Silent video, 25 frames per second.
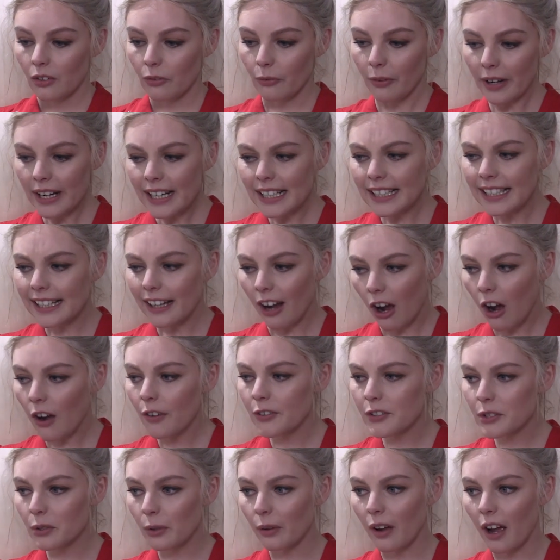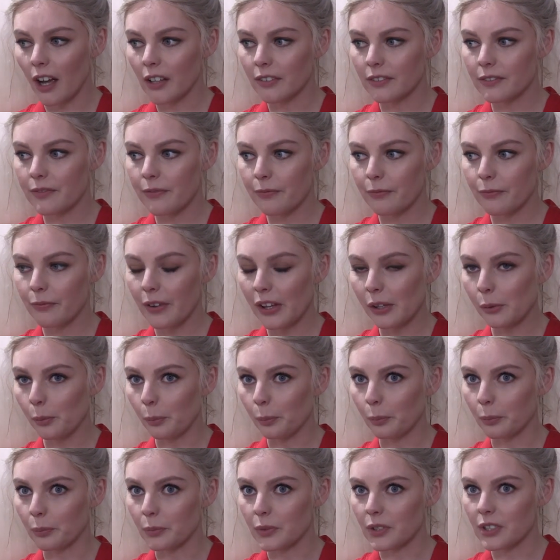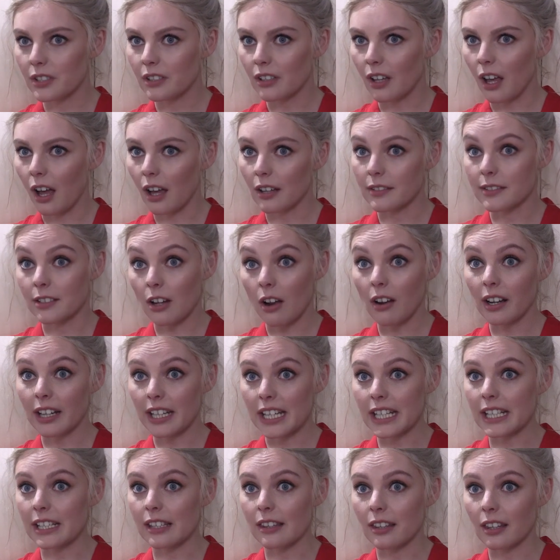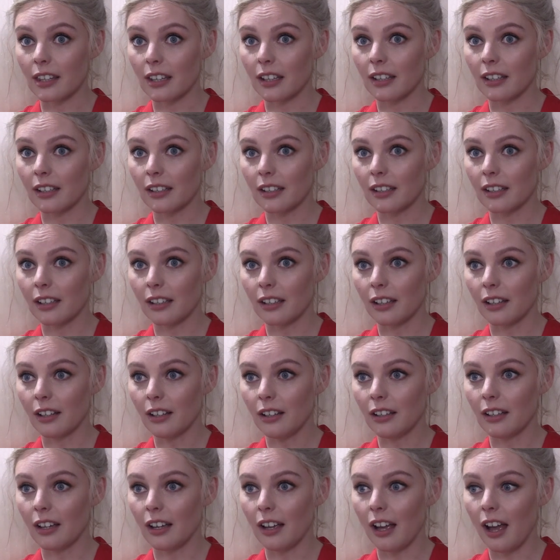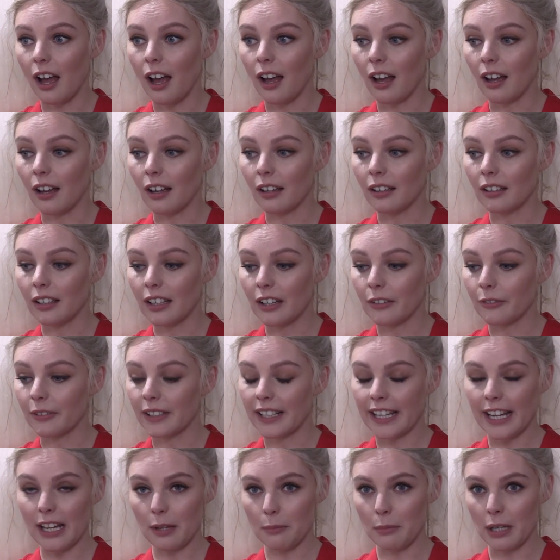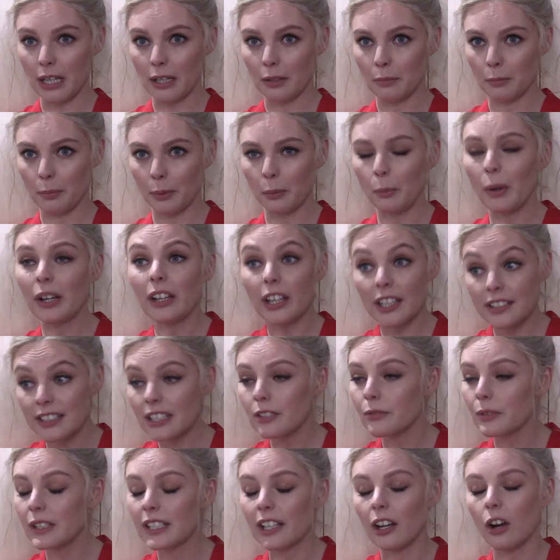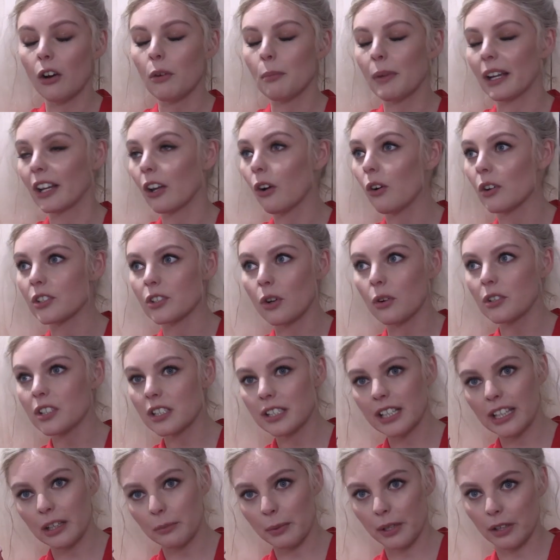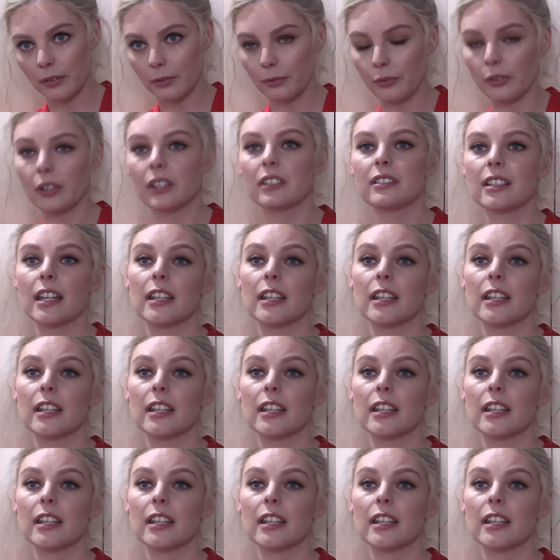really after I'd filmed her dying that it really hit me. But when I did read it, oh my God, Ottilie Wilford,